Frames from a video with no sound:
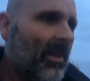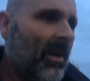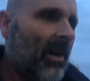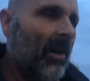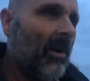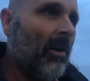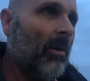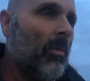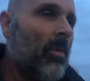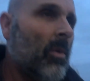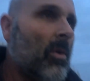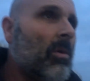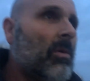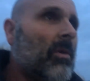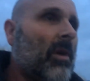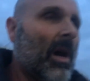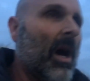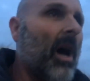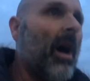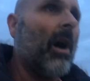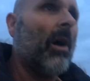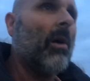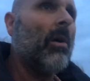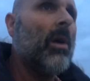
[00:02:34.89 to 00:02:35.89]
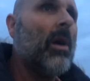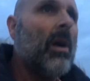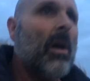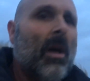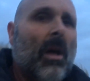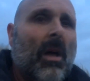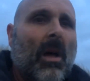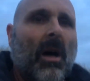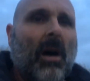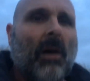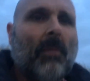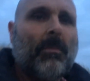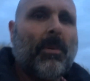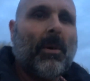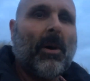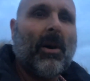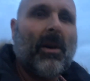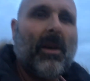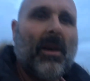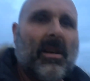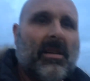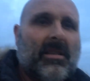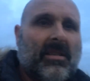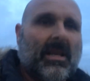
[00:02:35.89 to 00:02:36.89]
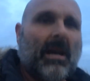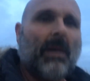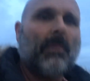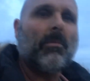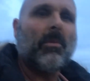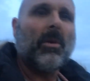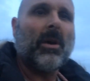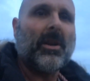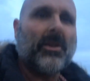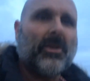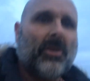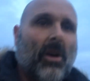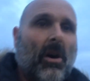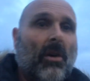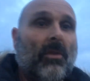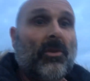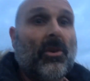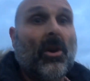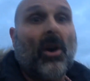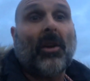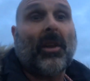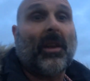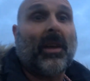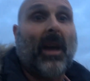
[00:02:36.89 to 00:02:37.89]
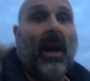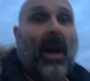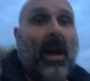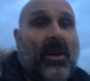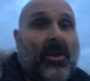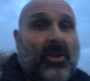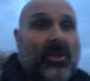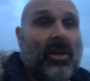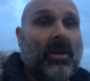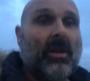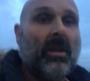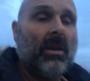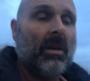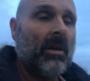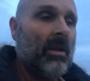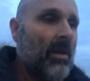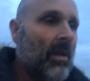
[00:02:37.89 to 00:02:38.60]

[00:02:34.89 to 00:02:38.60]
I will go and buy a sandwich on the odd occasion.